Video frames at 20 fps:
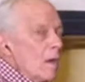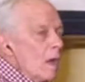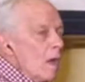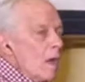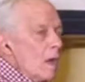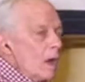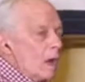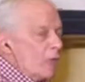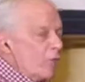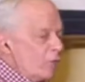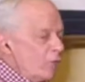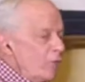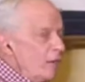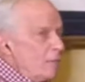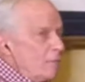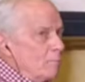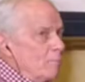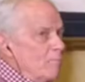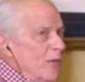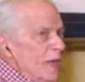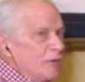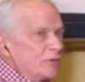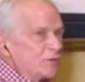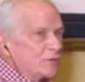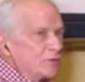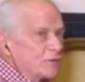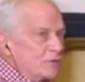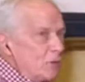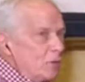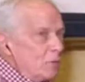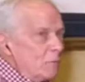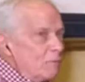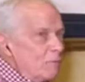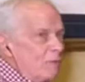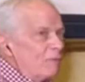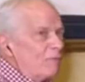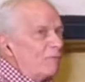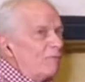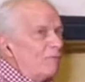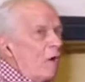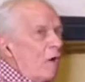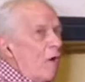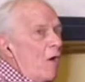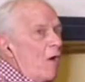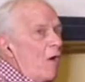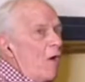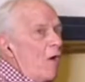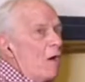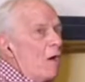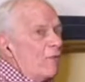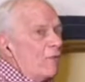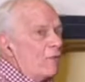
I dreamed I stood before